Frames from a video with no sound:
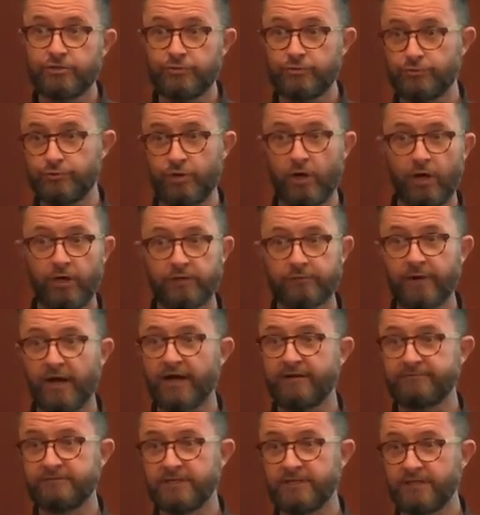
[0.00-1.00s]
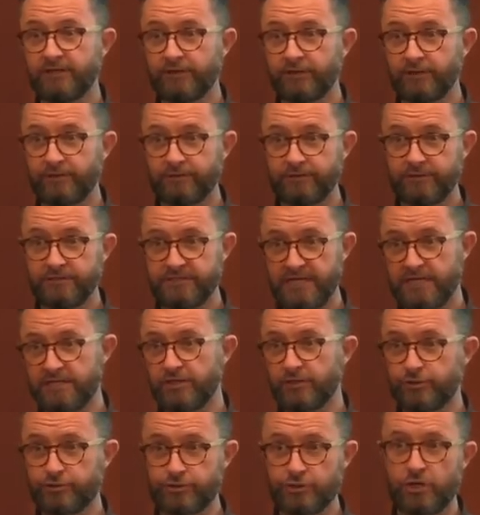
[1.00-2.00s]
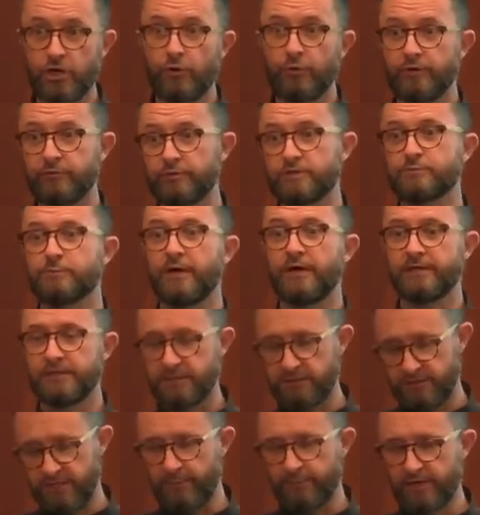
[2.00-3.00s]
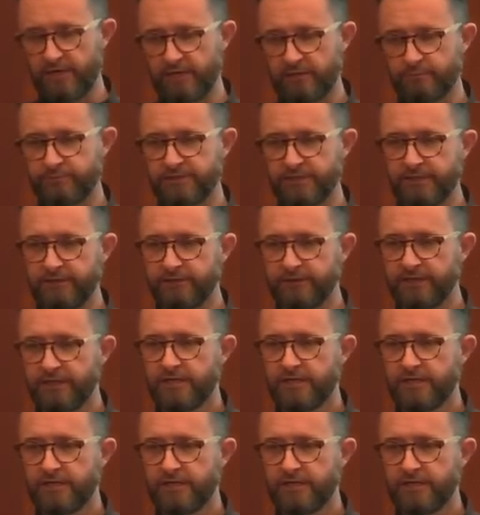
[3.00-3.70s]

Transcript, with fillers: y'all arrived here 10 years ago in response, in Lebanon in particular,